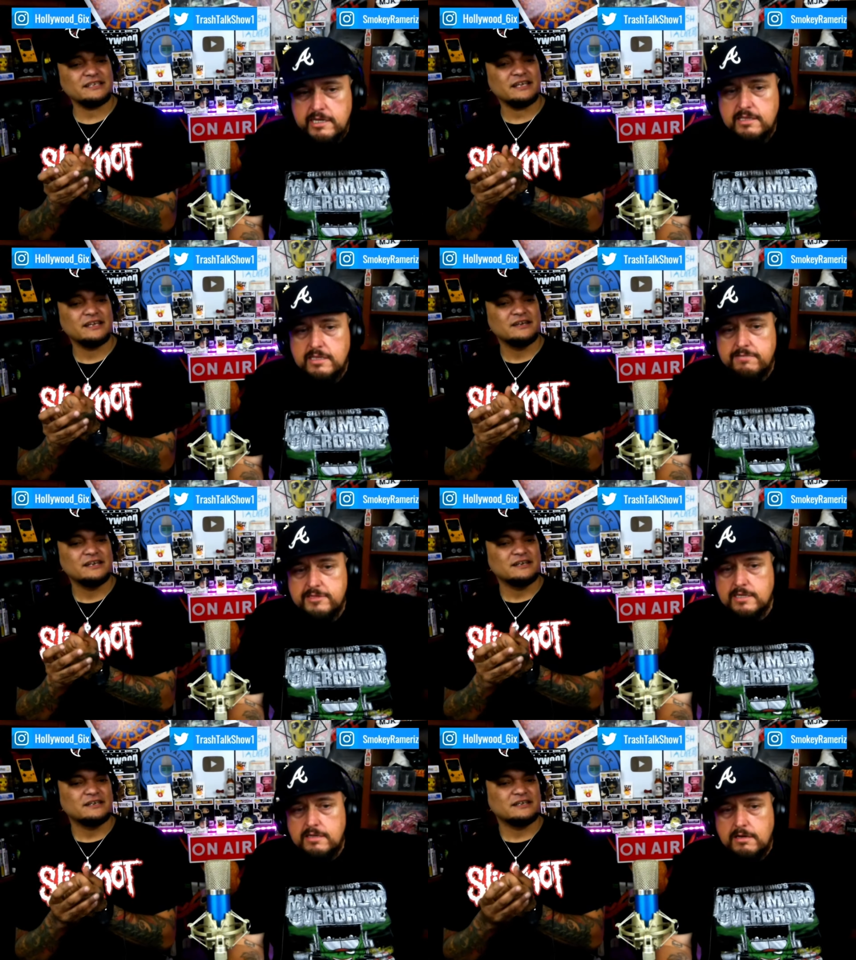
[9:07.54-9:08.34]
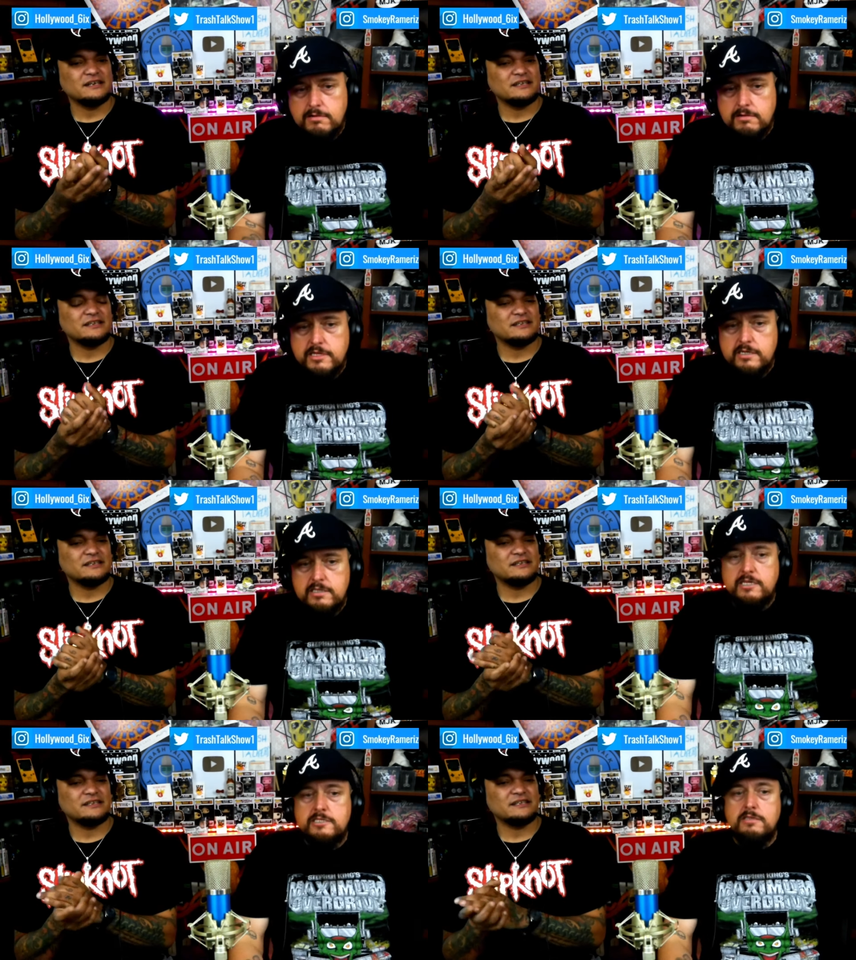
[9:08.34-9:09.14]
Speaker 1: He didn't leave us a note on
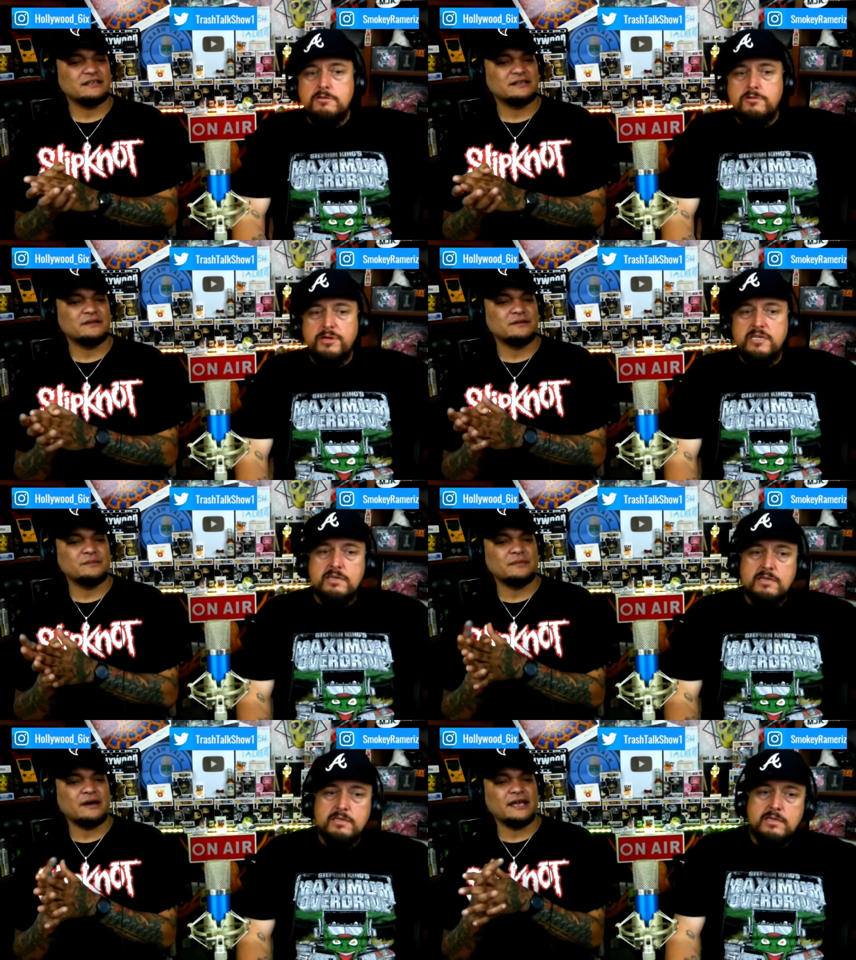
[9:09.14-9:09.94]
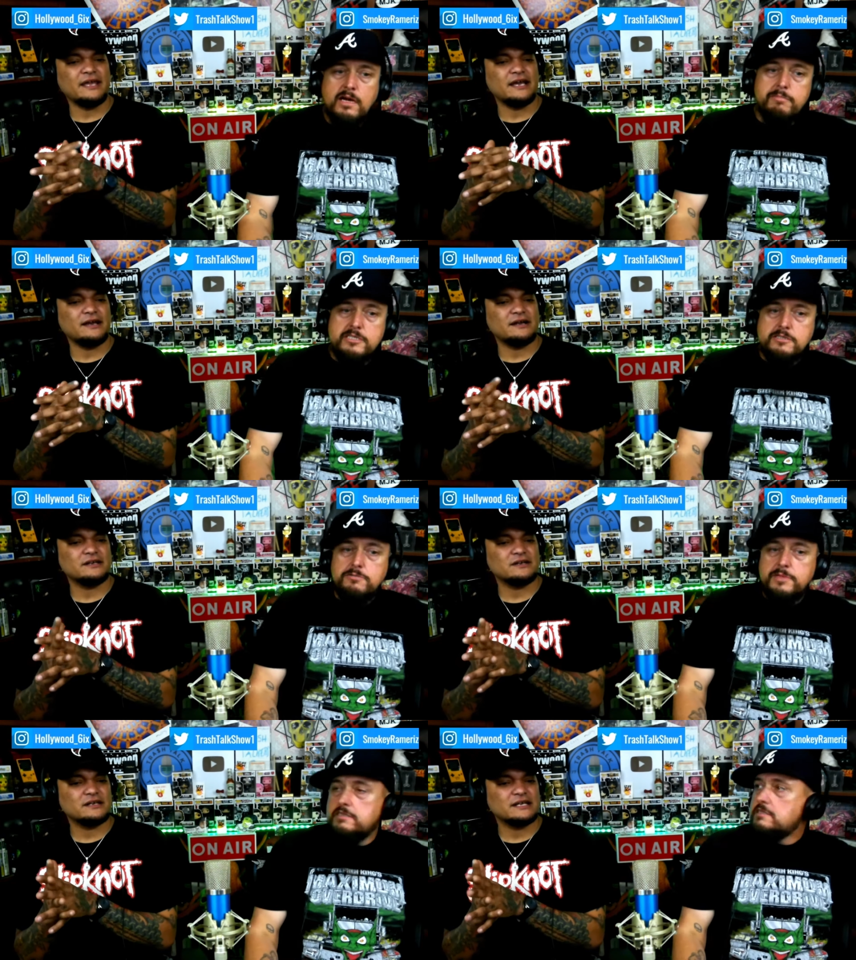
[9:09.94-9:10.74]
there that it's new, but I'm
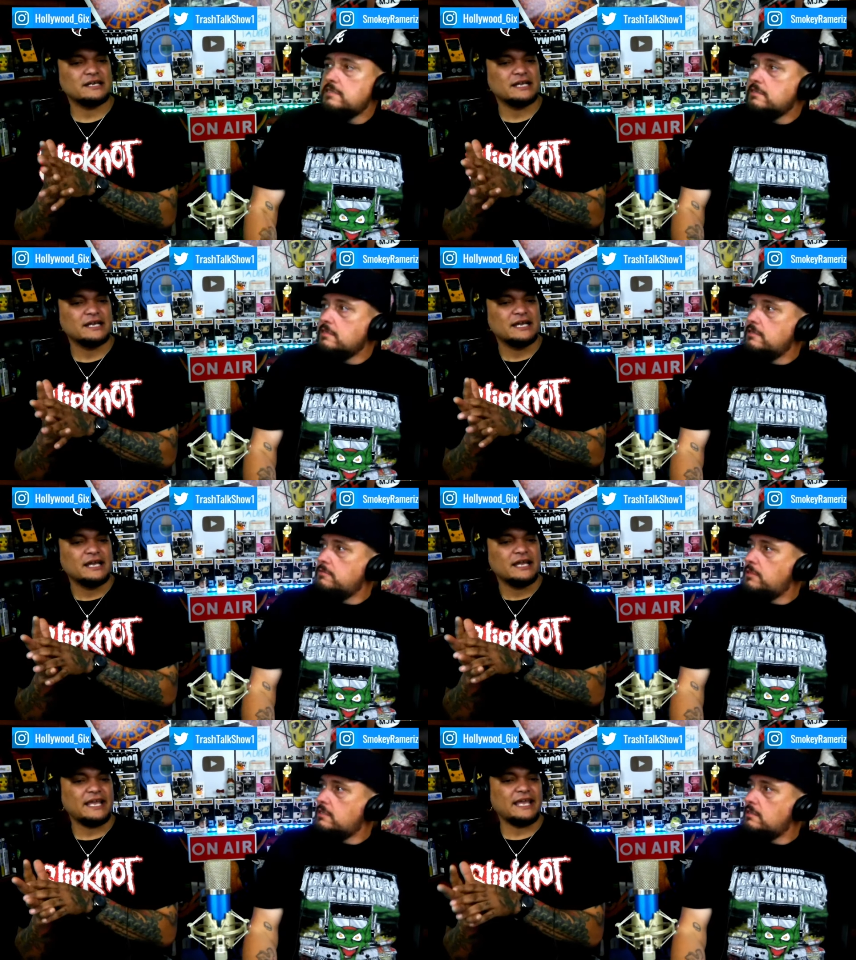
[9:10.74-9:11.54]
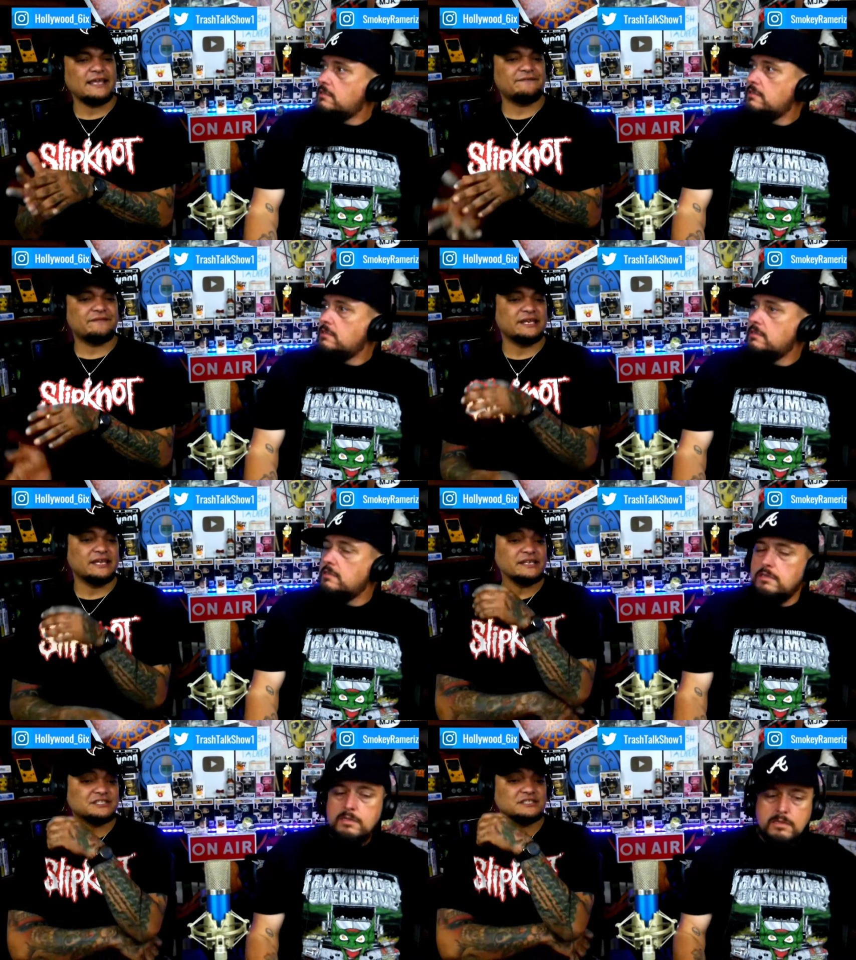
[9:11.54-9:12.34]
assuming this is the new one.
Speaker 2: If
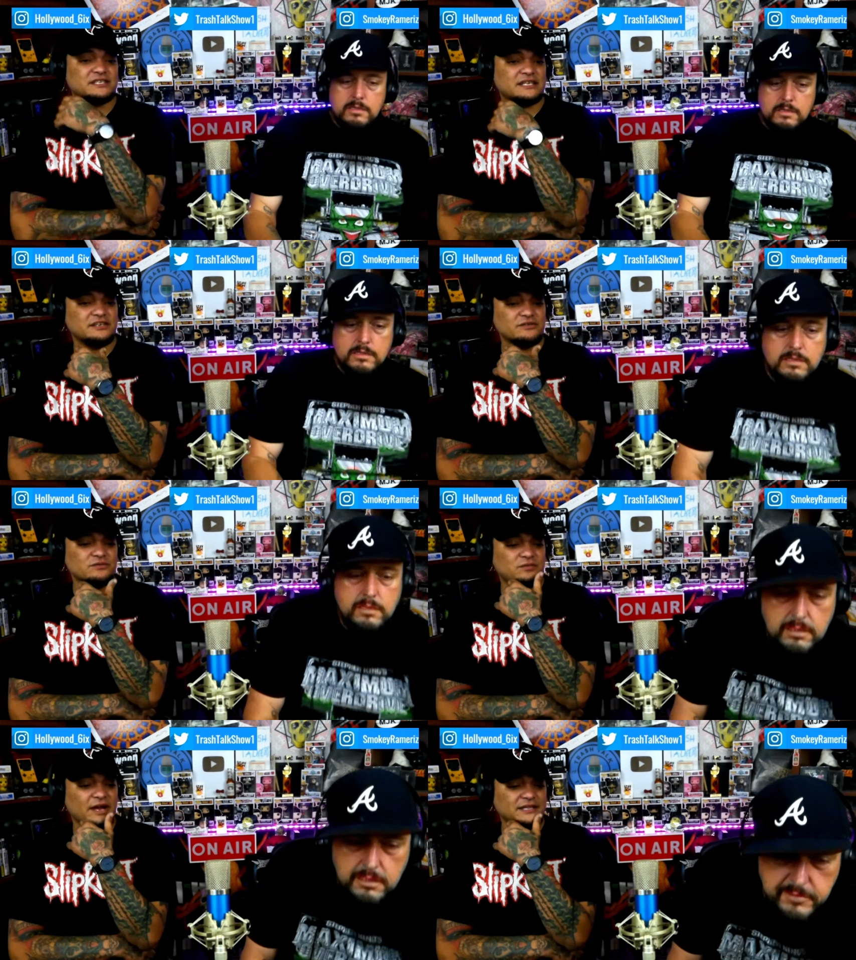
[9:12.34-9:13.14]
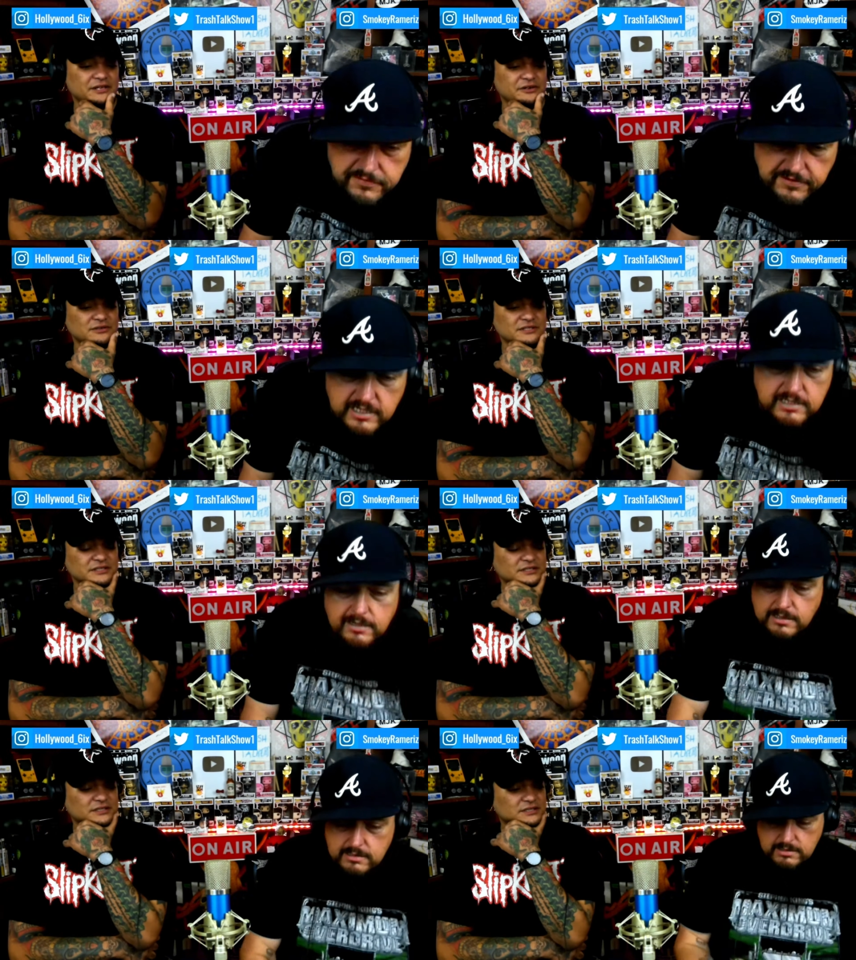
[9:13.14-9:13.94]
it is, you're right there.
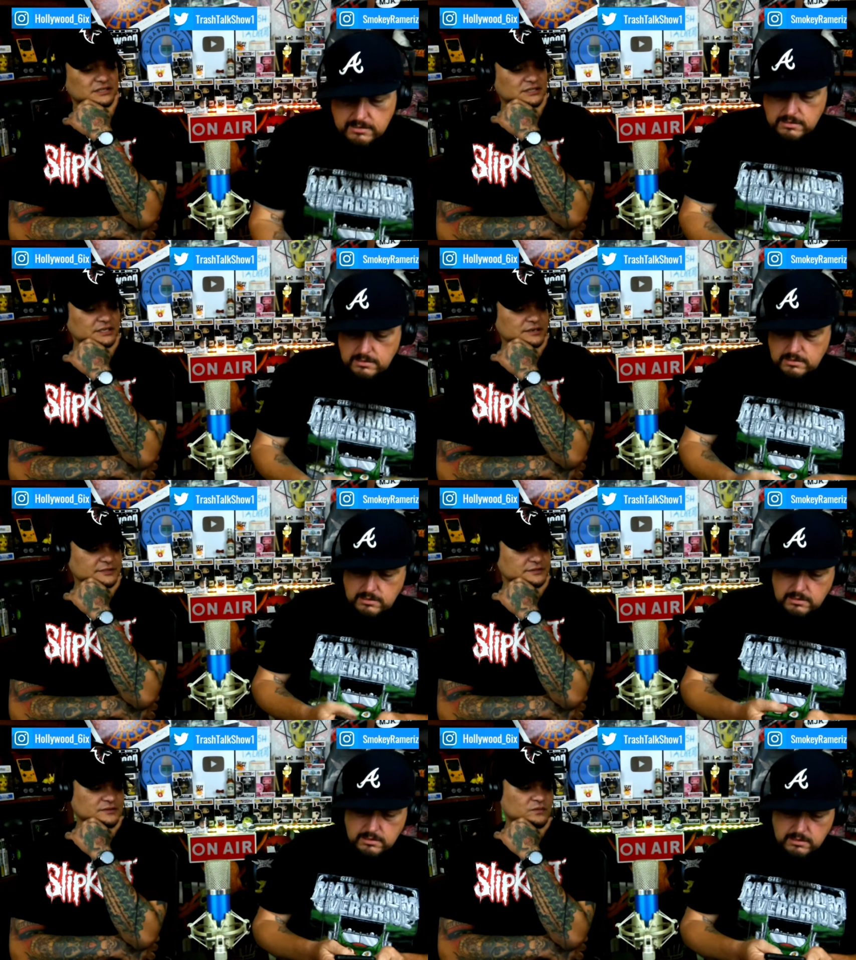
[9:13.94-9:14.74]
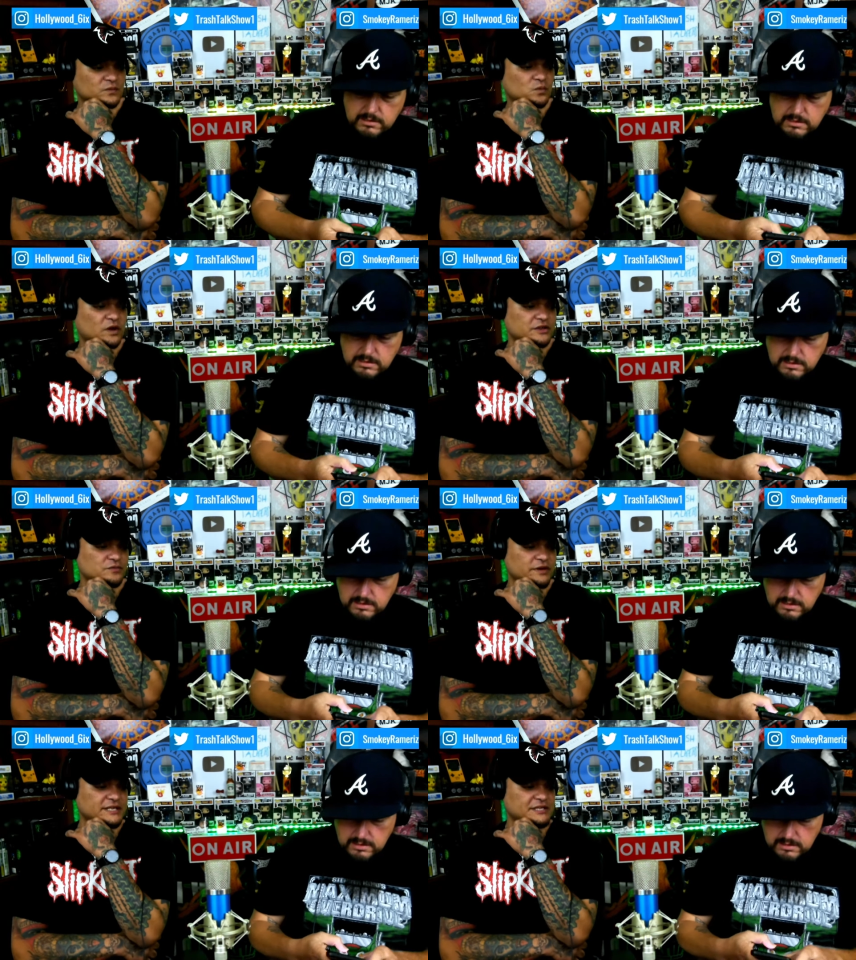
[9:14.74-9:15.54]
Find on, out. Yeah, I mean,
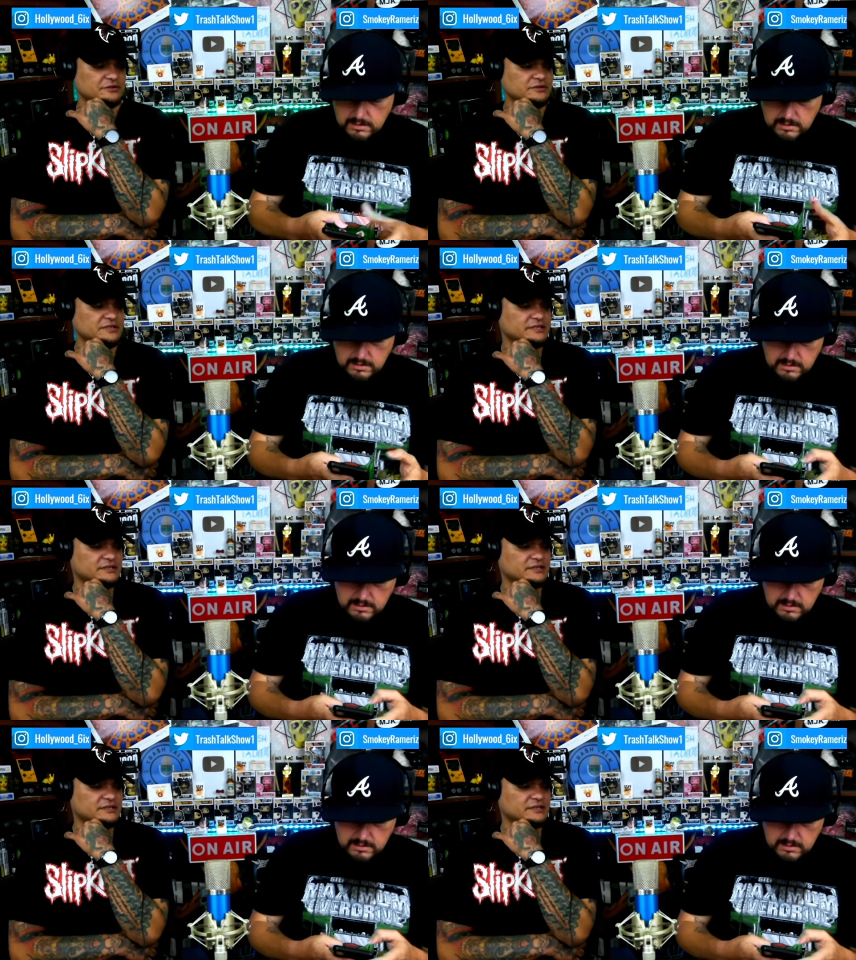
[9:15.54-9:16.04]
you're right there on